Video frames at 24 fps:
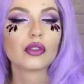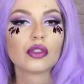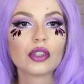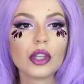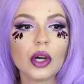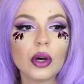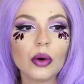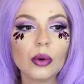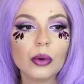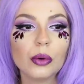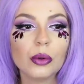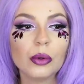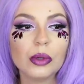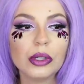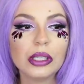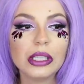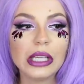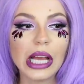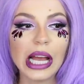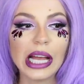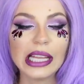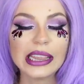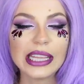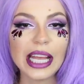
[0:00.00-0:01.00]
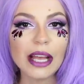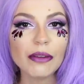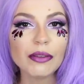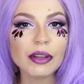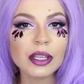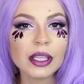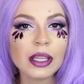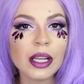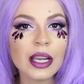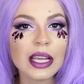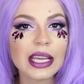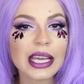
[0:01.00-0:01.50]
So yeah,
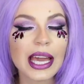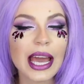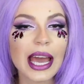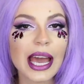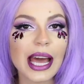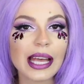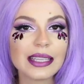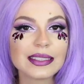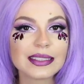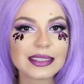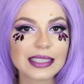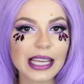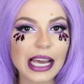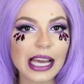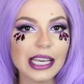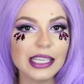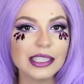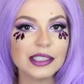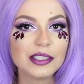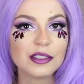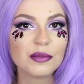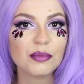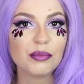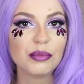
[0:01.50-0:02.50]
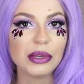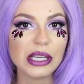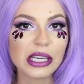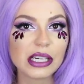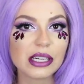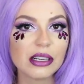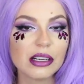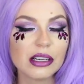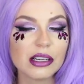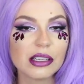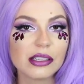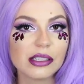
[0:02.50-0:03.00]
definitely get a size
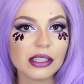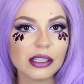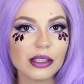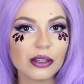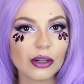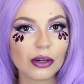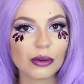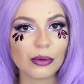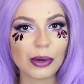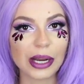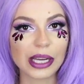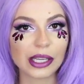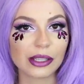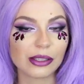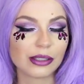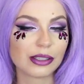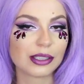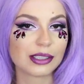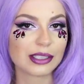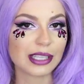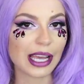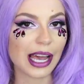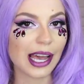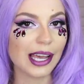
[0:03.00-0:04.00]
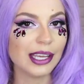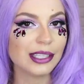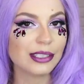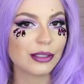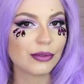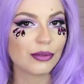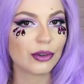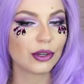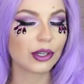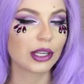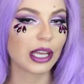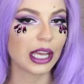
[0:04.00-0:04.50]
bigger than your regular size
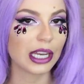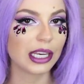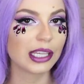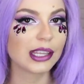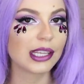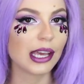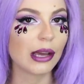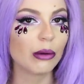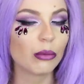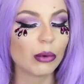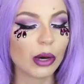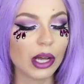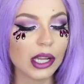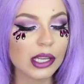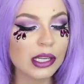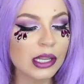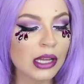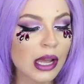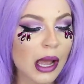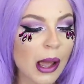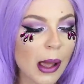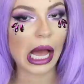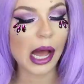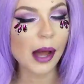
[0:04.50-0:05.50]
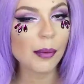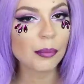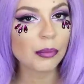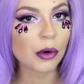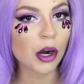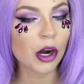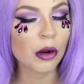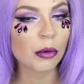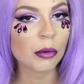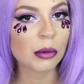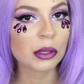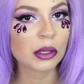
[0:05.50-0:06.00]
if you're getting that one. I'm
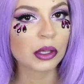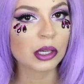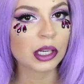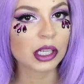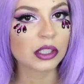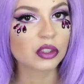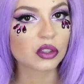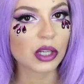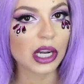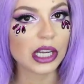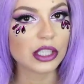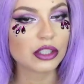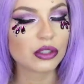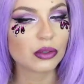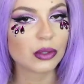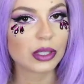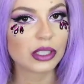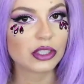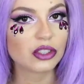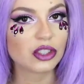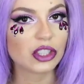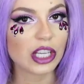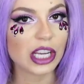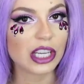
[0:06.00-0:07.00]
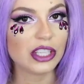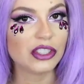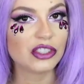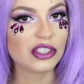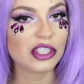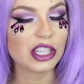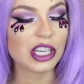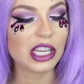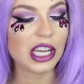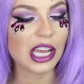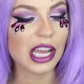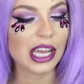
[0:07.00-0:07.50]
probably gonna try to
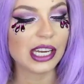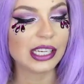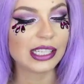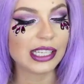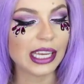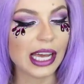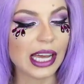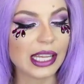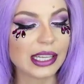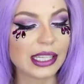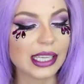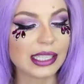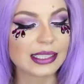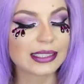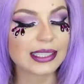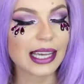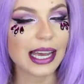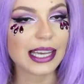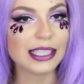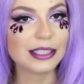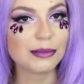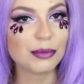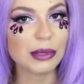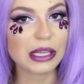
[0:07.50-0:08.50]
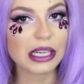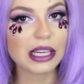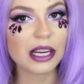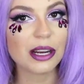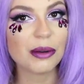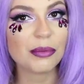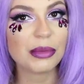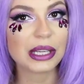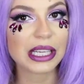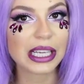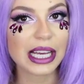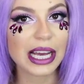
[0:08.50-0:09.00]
exchange it and get that size
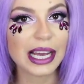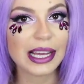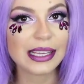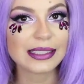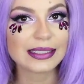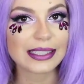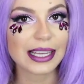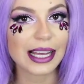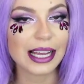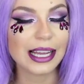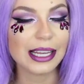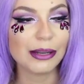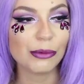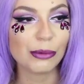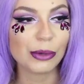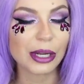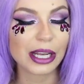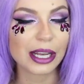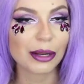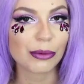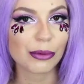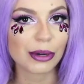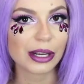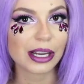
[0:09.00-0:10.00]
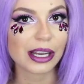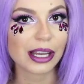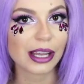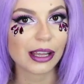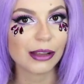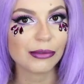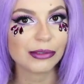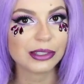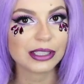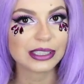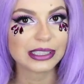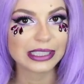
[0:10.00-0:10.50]
bigger because I really, really
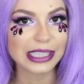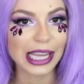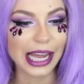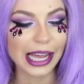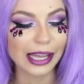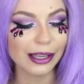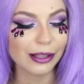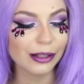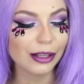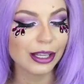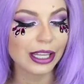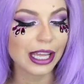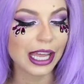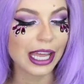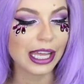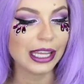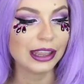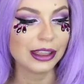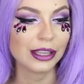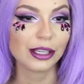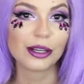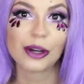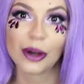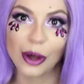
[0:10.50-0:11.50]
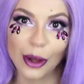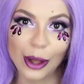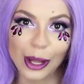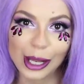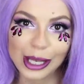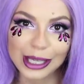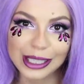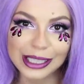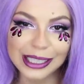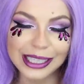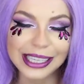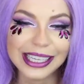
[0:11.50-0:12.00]
love the style and the
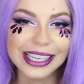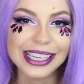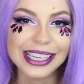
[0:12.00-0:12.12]
color.